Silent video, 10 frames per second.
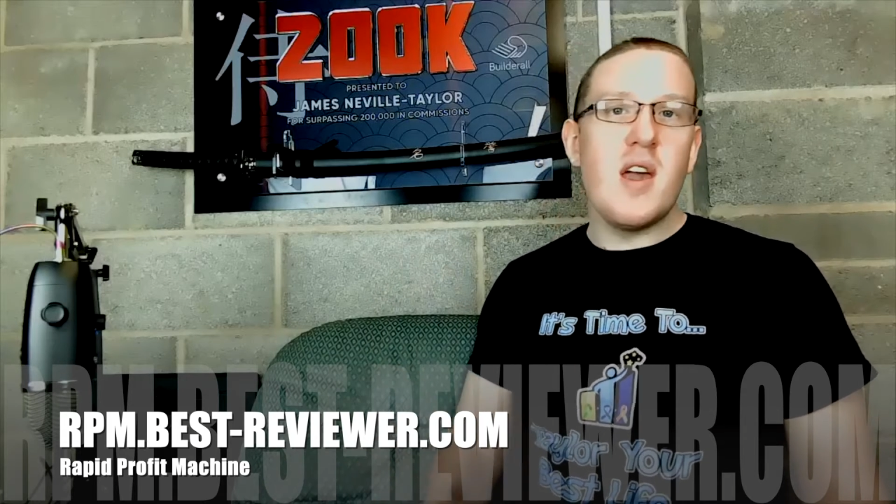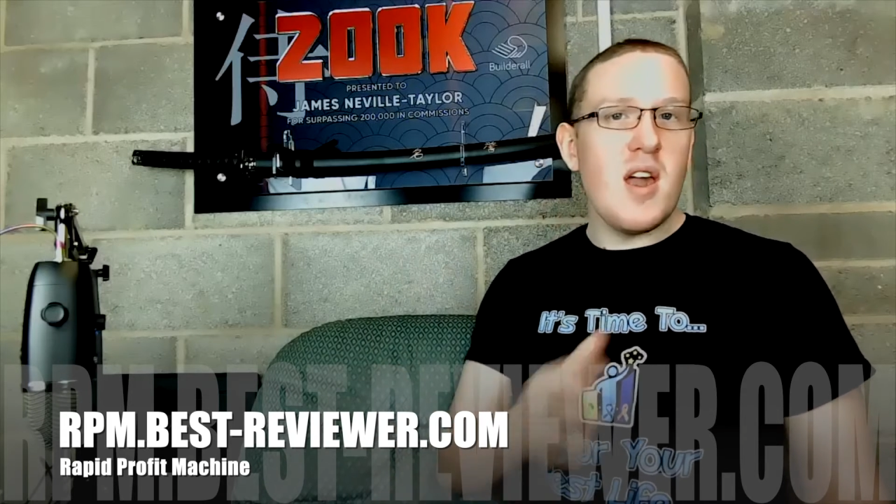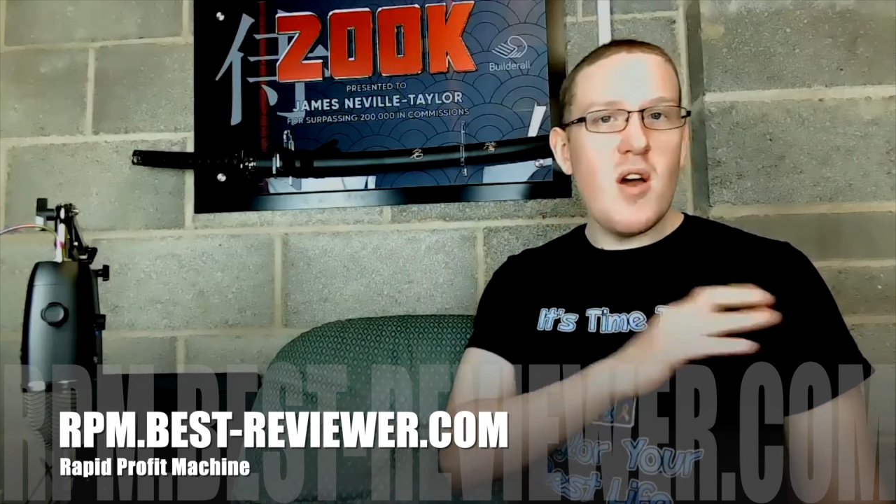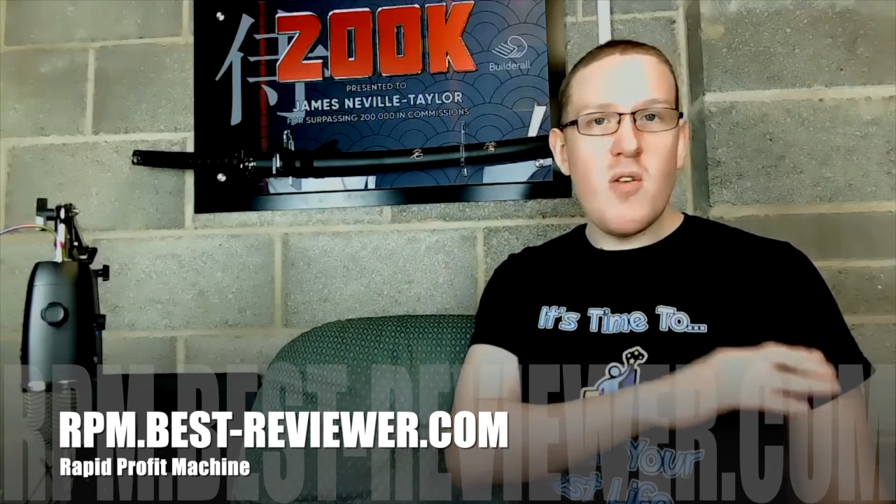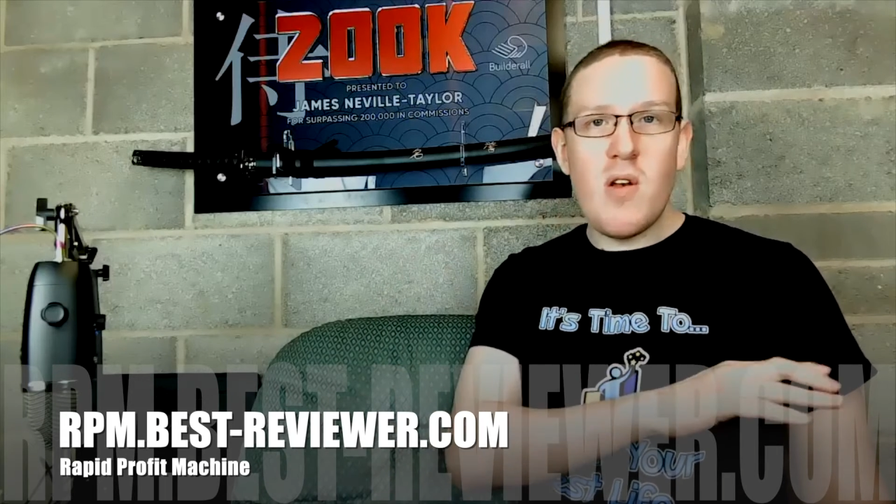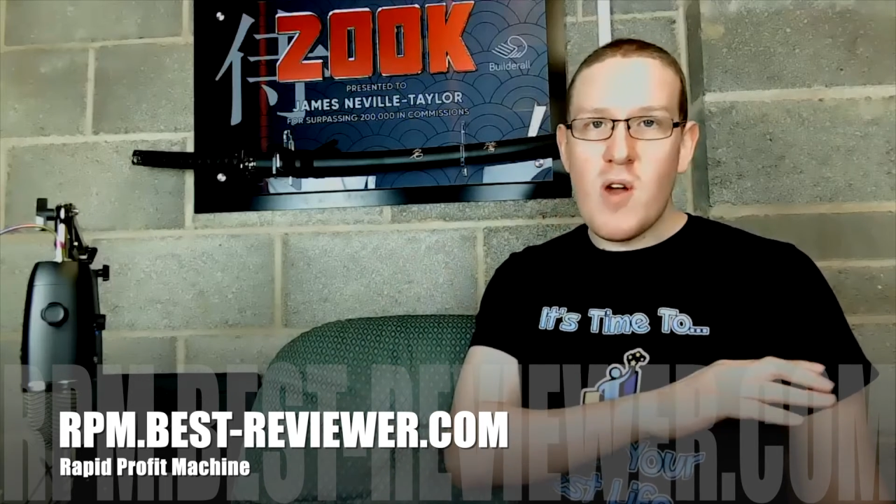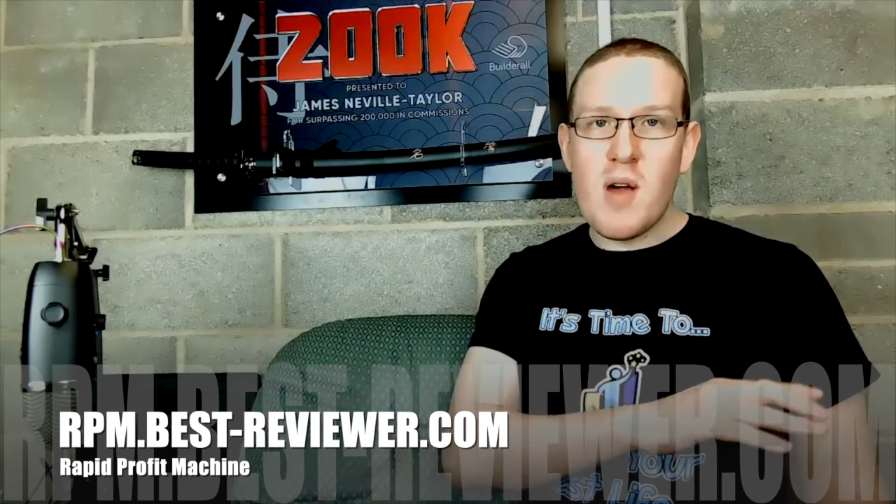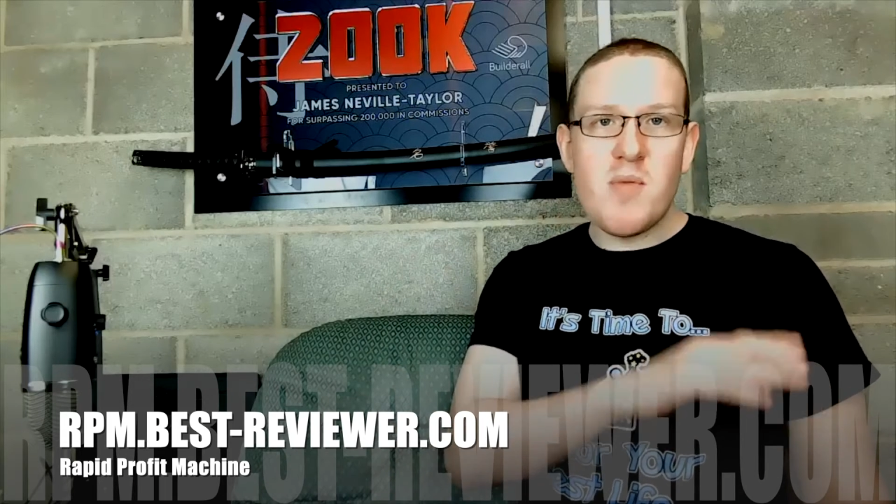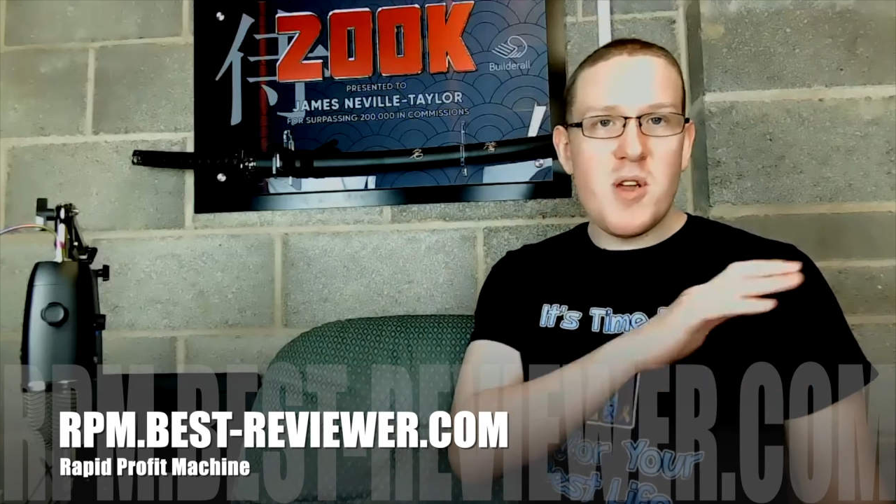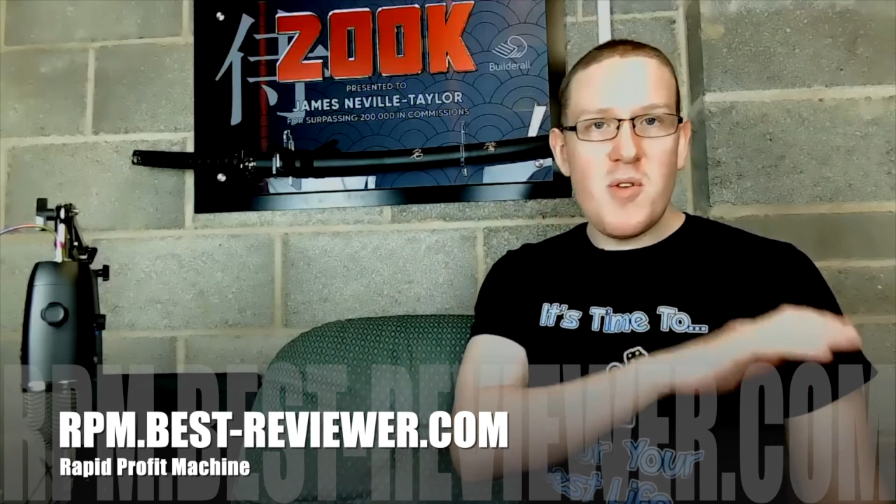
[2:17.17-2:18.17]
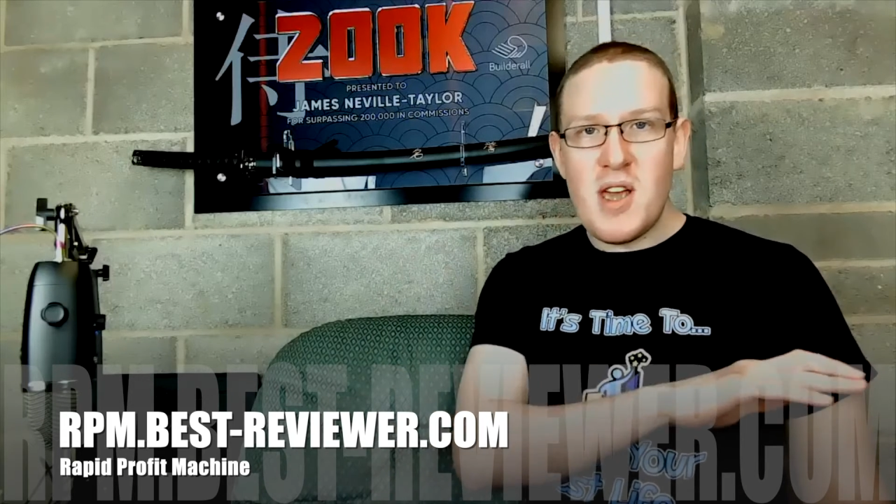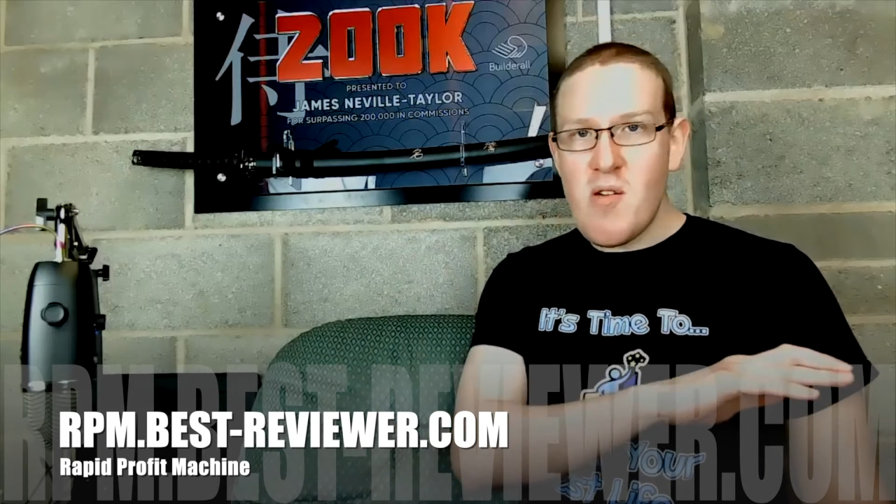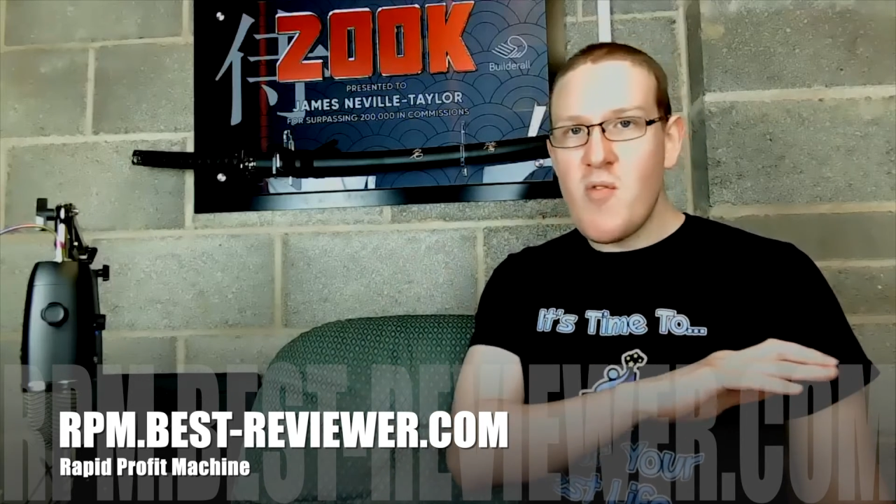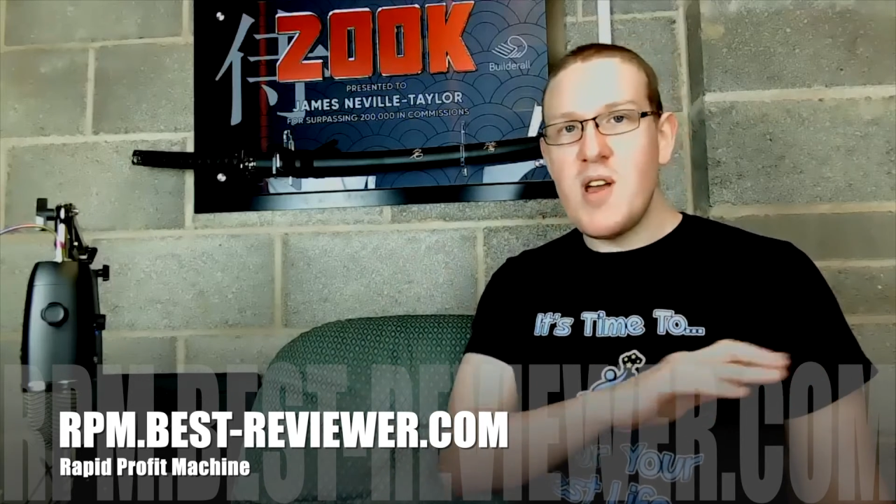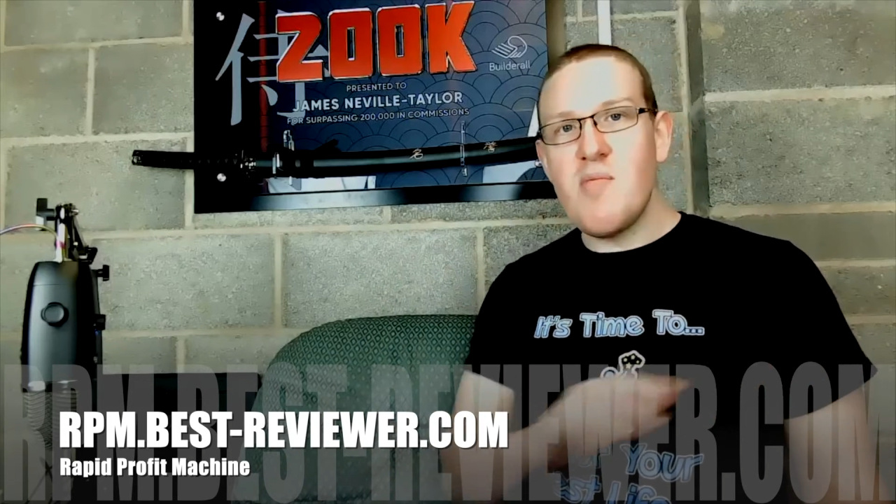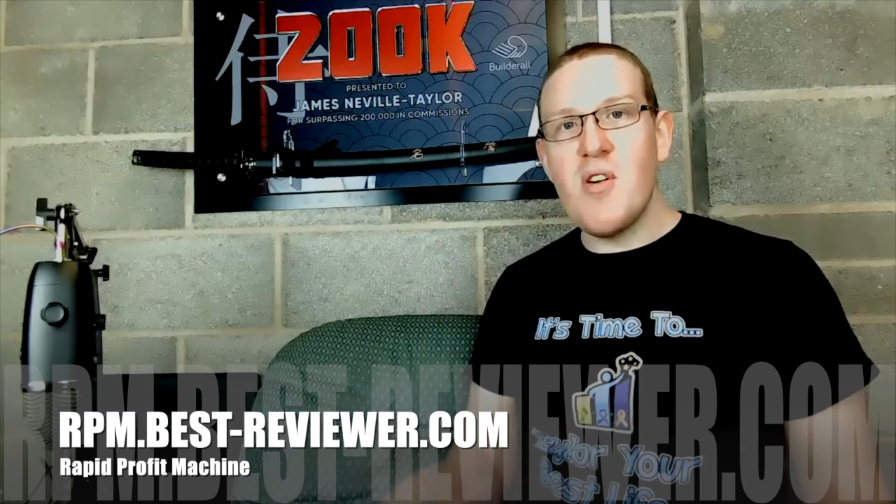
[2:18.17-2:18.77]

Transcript: you can go look up two-tier affiliate